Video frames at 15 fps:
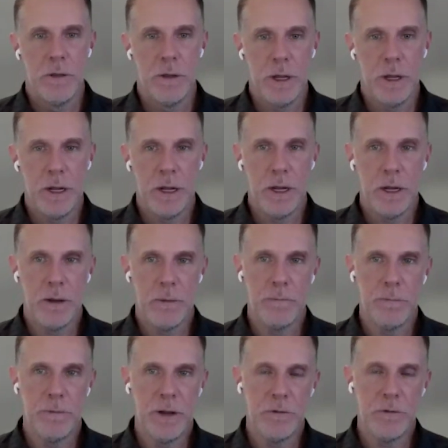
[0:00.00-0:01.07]
the
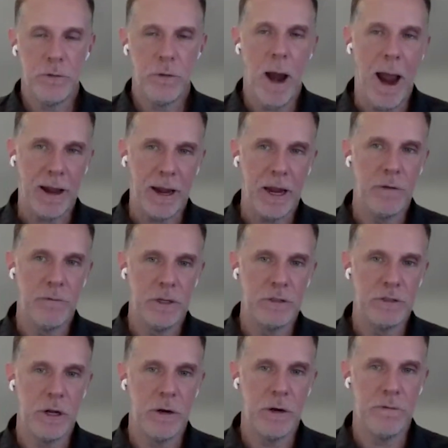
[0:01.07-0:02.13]
tracking of
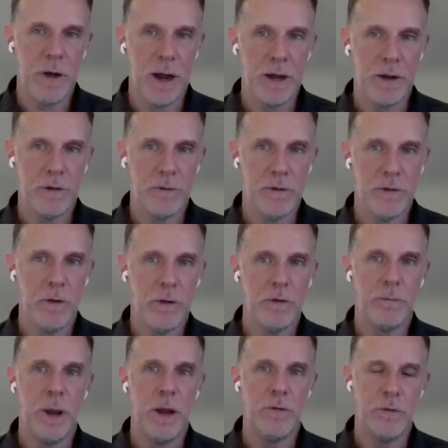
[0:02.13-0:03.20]
incidental findings and those
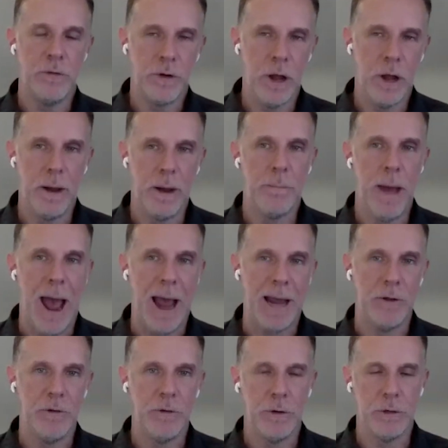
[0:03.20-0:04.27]
patients coming
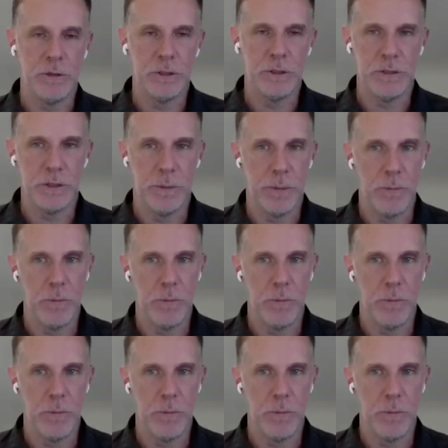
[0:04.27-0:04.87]
back into your system,